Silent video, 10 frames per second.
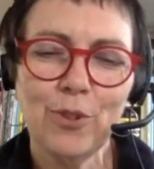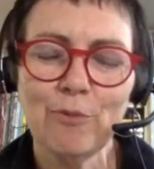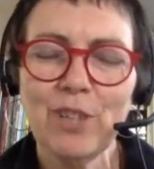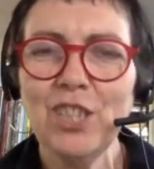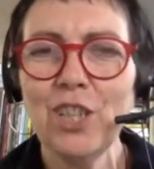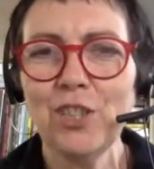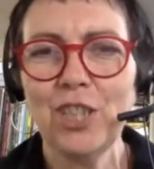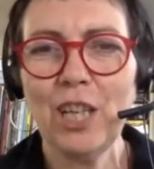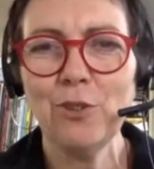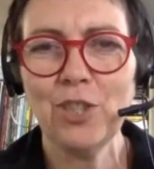the
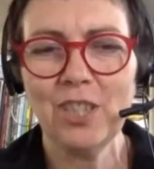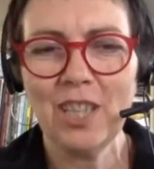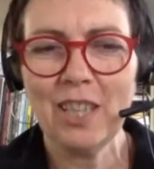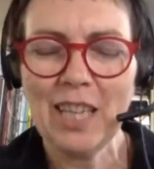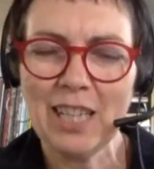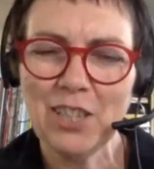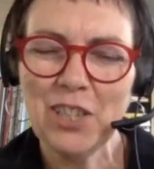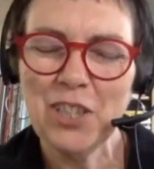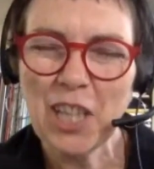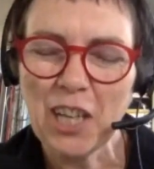research tells us that that's
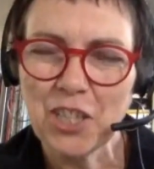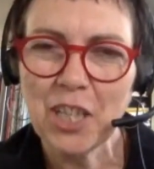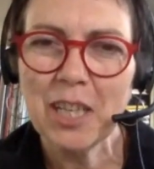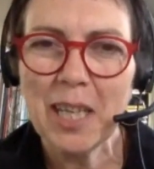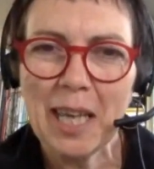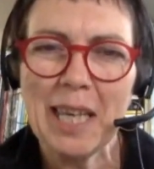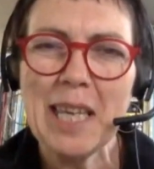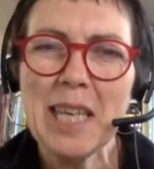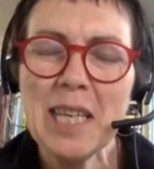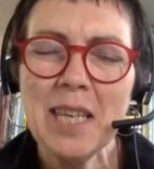such a
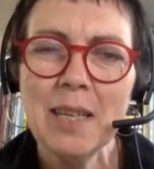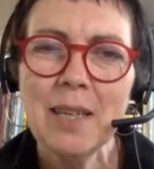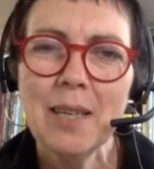key